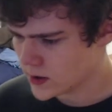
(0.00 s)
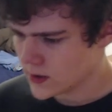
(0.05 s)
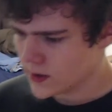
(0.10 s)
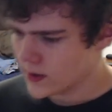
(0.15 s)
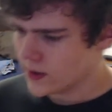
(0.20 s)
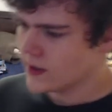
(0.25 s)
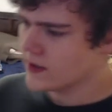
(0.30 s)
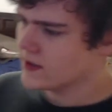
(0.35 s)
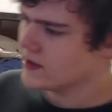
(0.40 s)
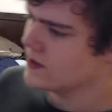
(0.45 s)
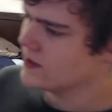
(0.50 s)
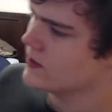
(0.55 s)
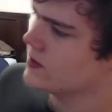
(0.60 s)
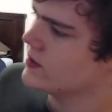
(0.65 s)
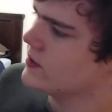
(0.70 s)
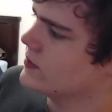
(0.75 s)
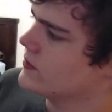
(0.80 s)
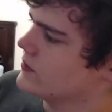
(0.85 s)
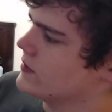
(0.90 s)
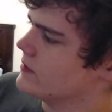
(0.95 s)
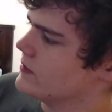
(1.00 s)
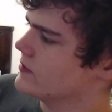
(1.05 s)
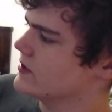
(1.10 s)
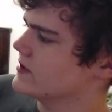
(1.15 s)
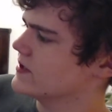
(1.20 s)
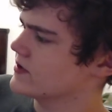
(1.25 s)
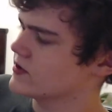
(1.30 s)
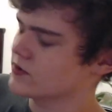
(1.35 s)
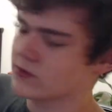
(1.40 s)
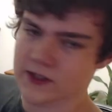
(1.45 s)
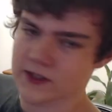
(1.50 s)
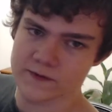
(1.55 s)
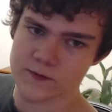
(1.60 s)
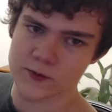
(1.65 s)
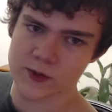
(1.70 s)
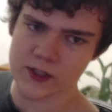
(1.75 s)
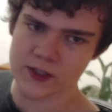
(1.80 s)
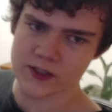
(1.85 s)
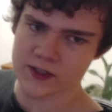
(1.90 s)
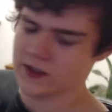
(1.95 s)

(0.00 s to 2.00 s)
18th, right where it says 24.